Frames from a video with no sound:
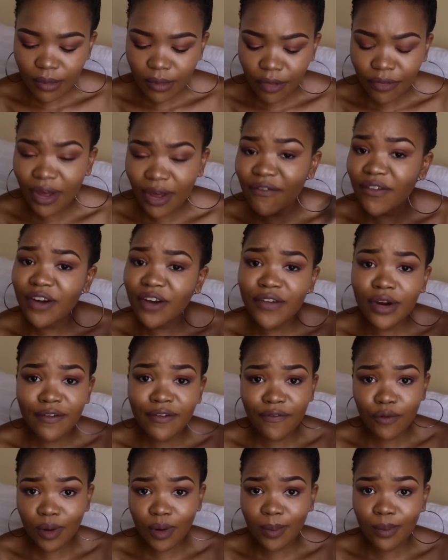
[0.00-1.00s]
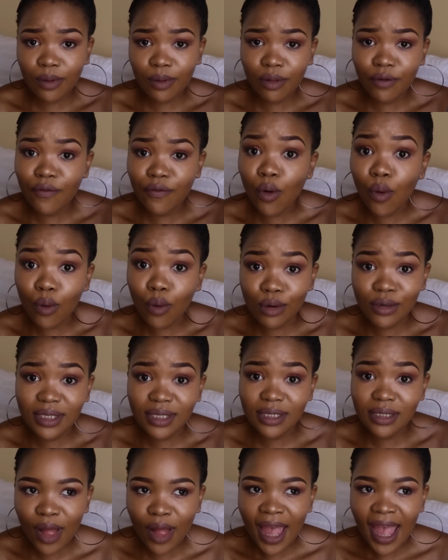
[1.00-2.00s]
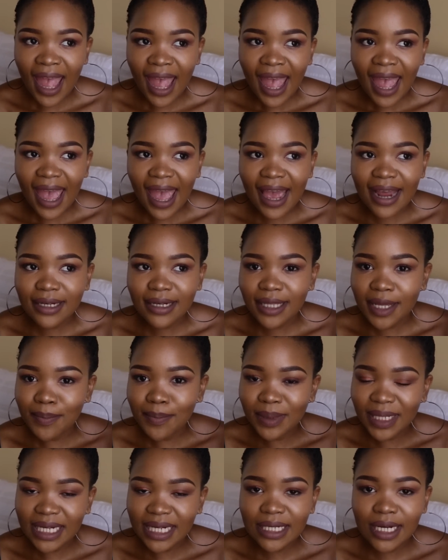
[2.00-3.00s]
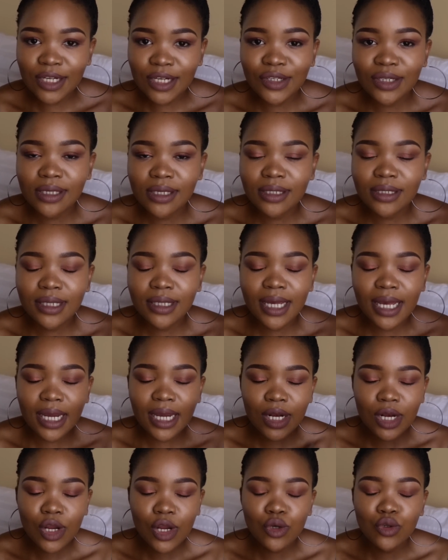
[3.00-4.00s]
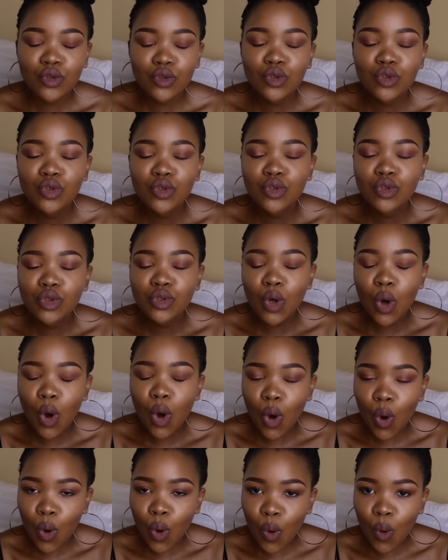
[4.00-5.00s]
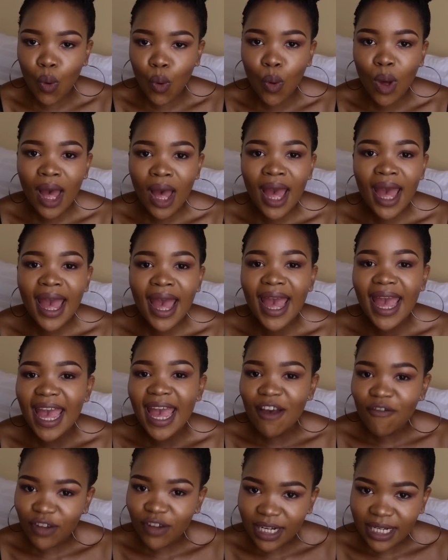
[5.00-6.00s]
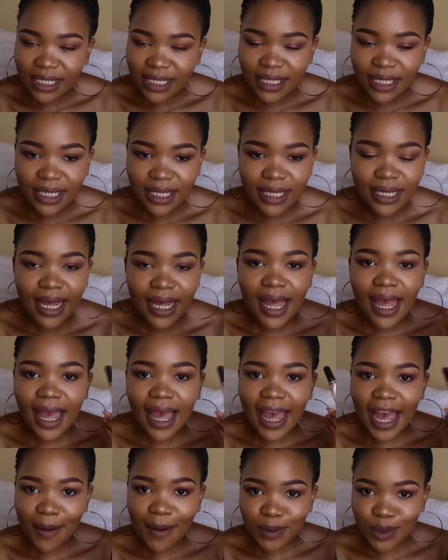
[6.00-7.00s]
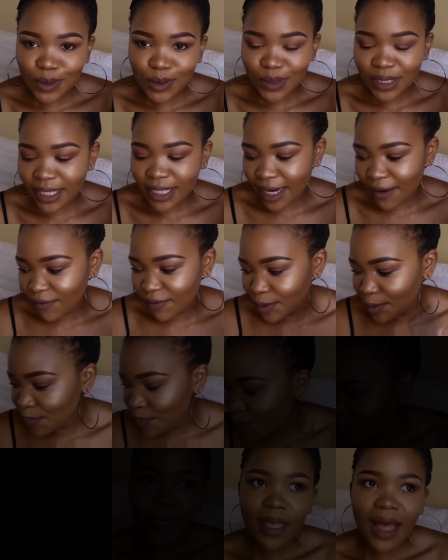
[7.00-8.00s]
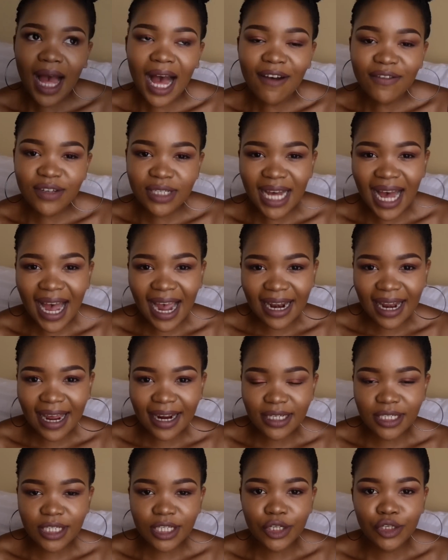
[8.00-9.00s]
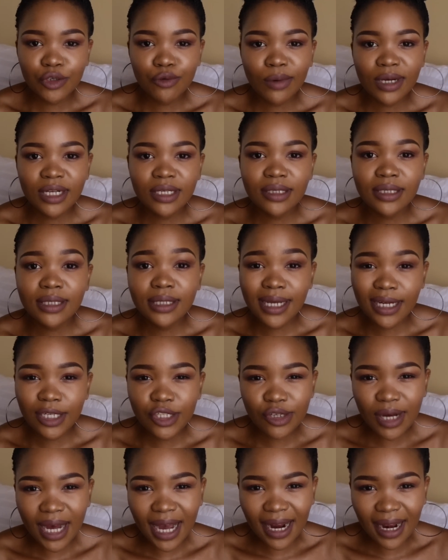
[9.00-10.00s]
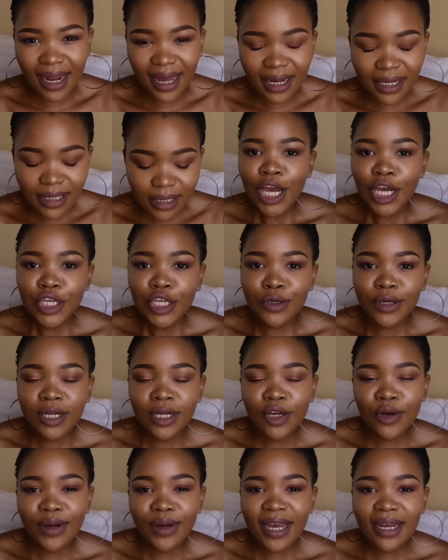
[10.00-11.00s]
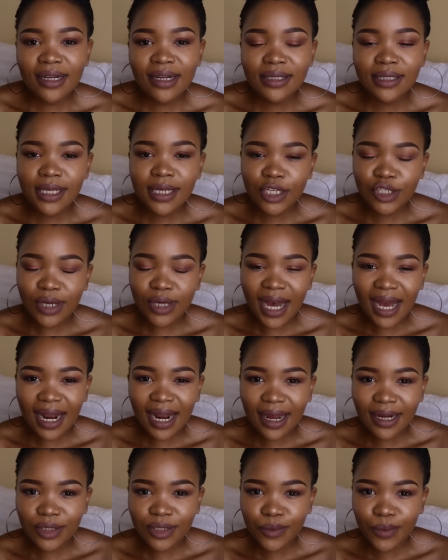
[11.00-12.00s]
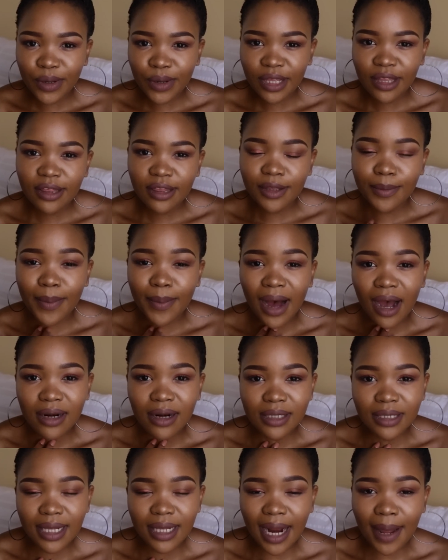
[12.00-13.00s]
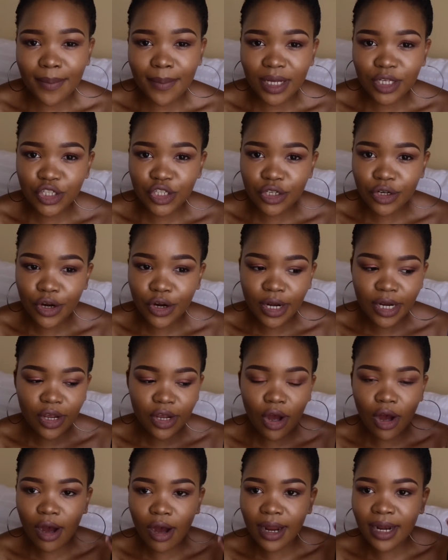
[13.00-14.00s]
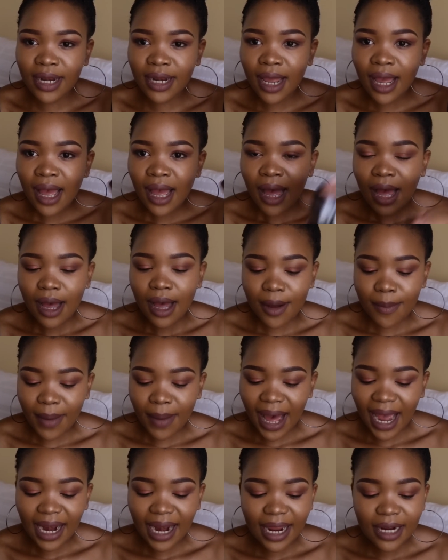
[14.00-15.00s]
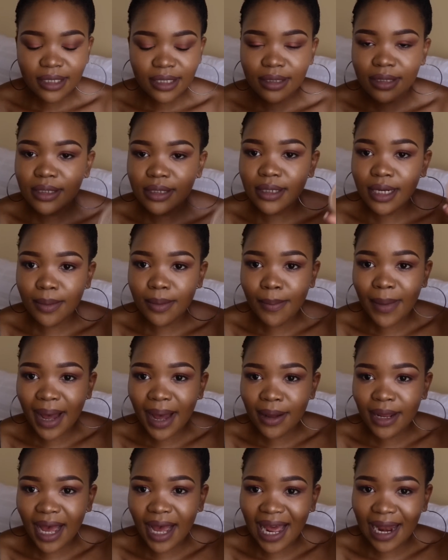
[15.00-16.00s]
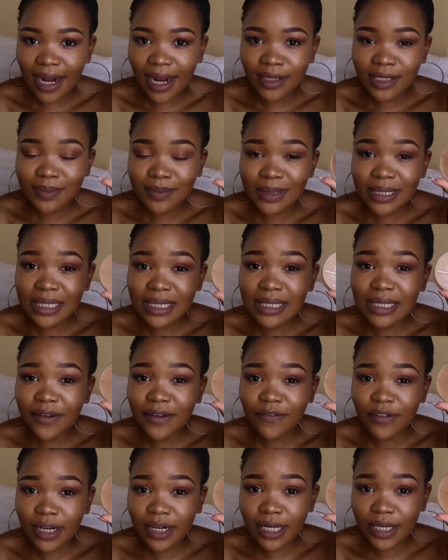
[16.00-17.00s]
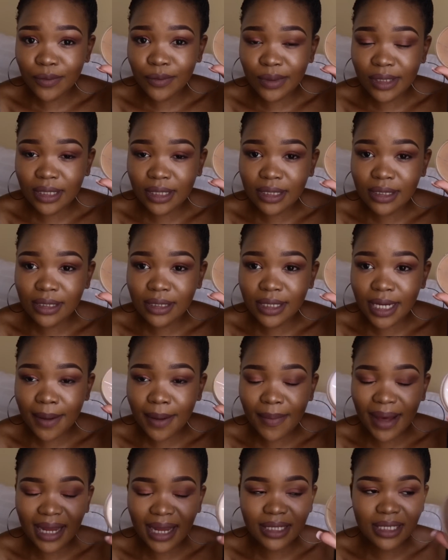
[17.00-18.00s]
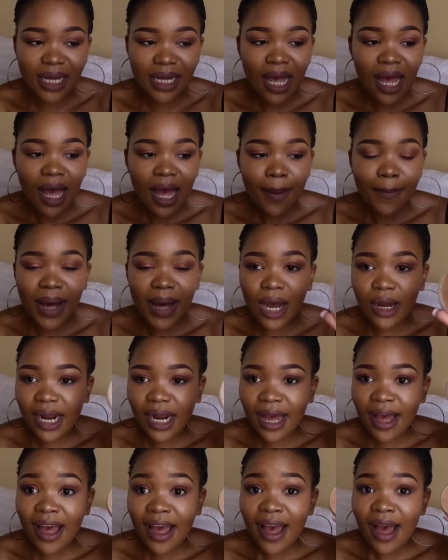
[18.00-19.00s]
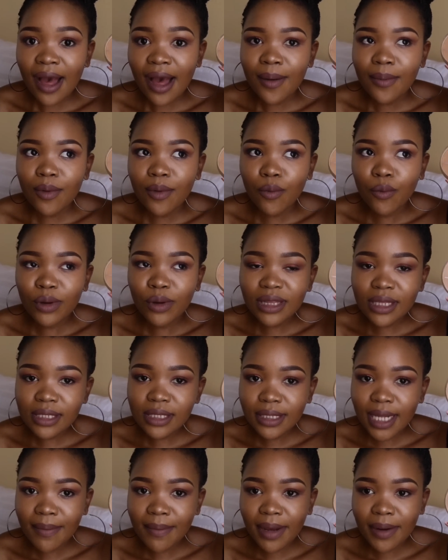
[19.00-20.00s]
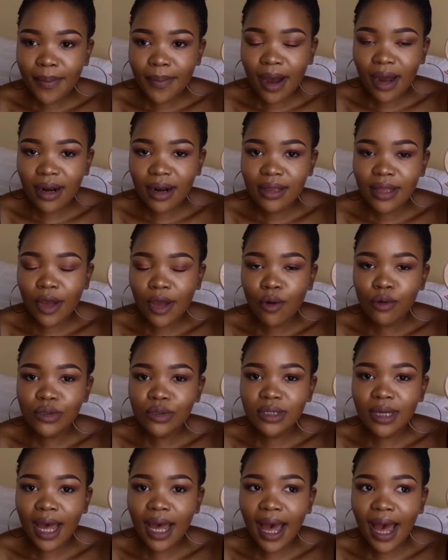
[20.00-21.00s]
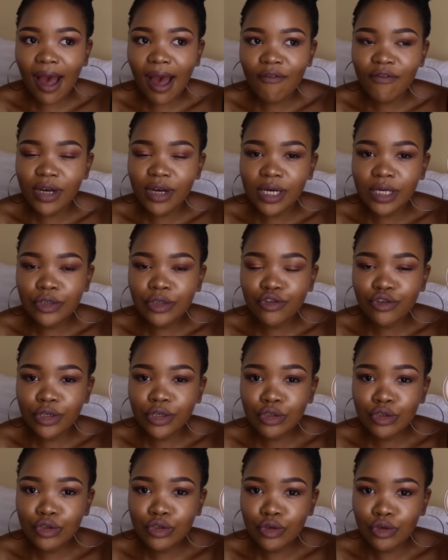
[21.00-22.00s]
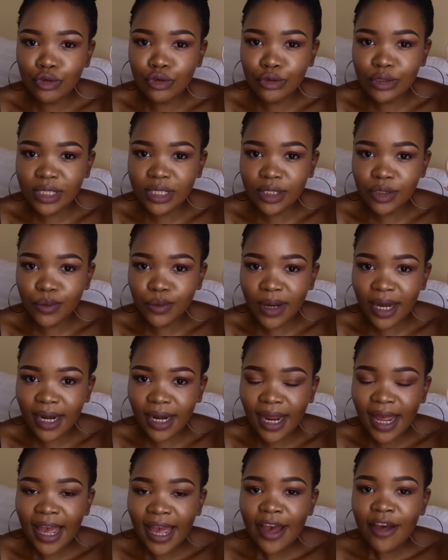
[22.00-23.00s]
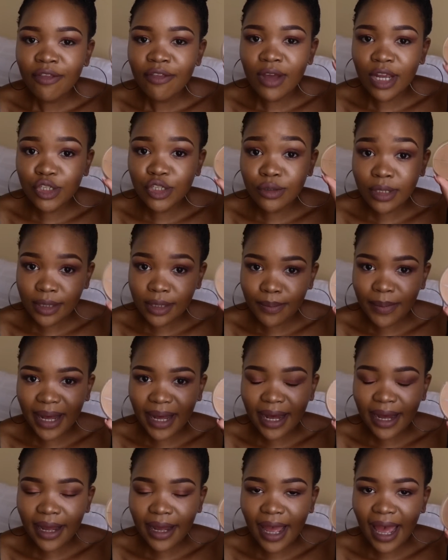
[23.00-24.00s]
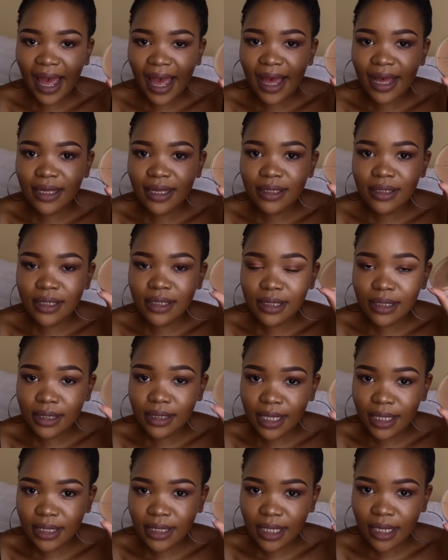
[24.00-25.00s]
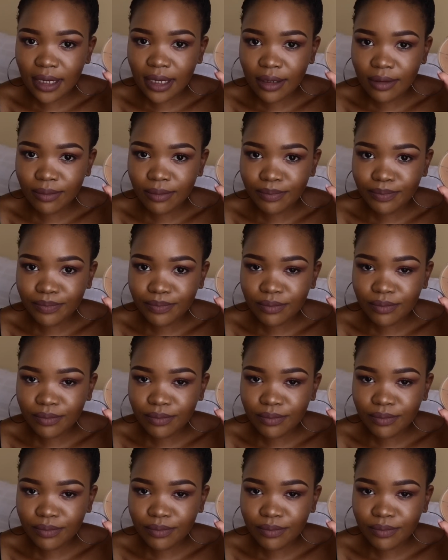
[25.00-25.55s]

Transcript: they're very affordable, of course, and they blend into the skin so effortlessly. Absolutely love them. After highlighting, you want to set your highlight. You can go ahead and set your highlight with the powders that I mentioned earlier on. I like to set my highlight specifically with the Stay Matte powder. With the Stay Matte powder, they also have a translucent one that you can buy as a setting